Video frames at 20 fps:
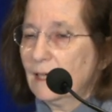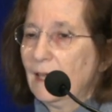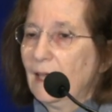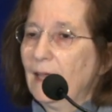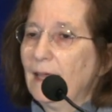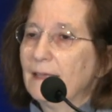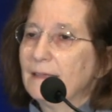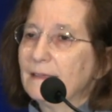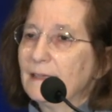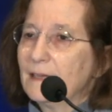
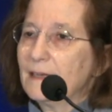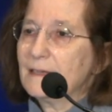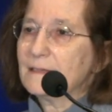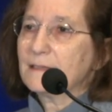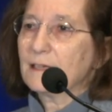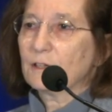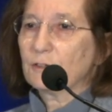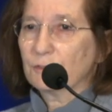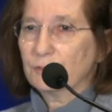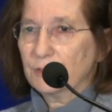and there is
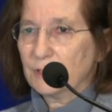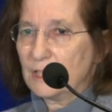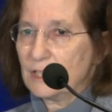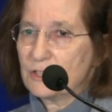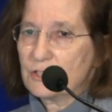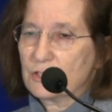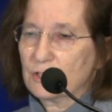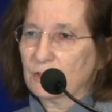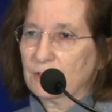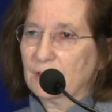a
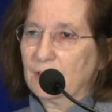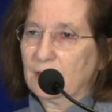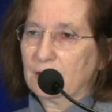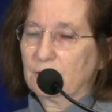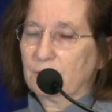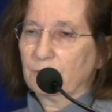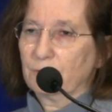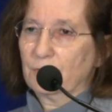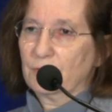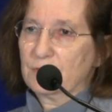condition
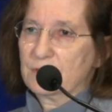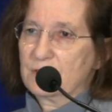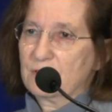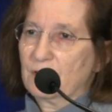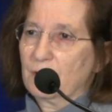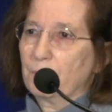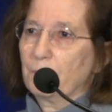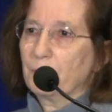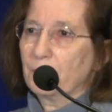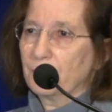that was
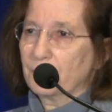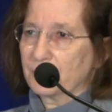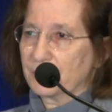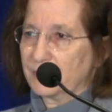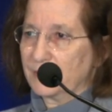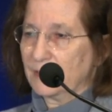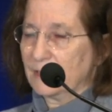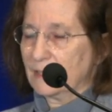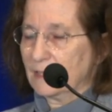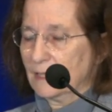
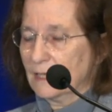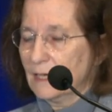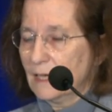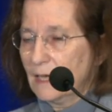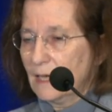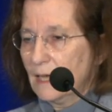reported